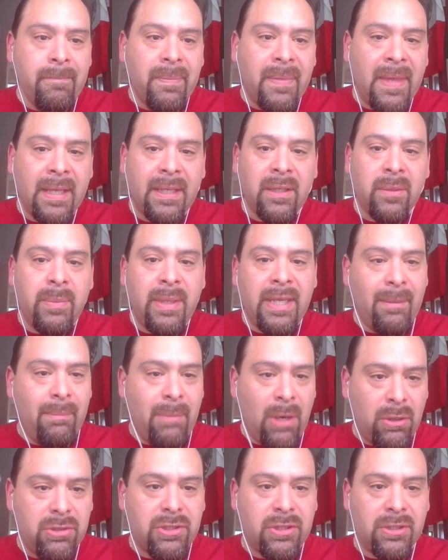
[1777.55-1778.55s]
They can be
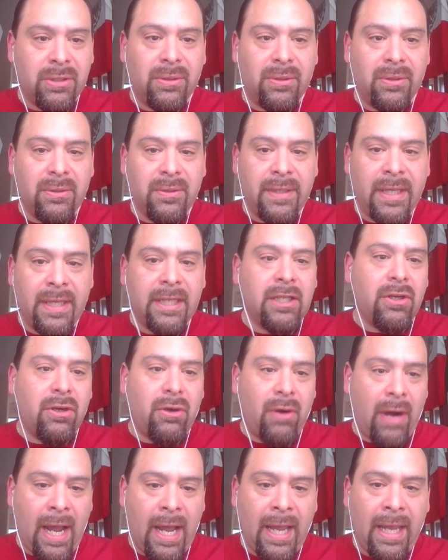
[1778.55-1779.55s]
emotional. They can
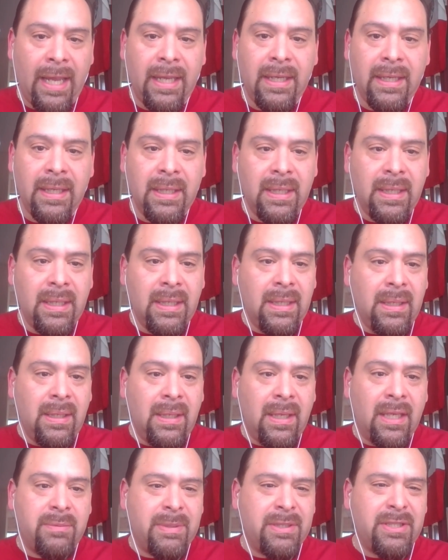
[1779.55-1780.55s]
cry,
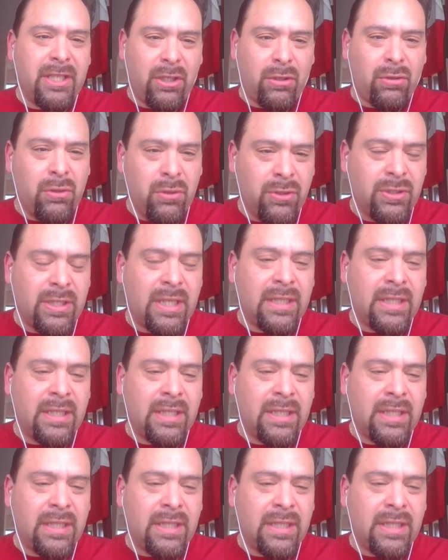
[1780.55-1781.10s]
especially Cruz.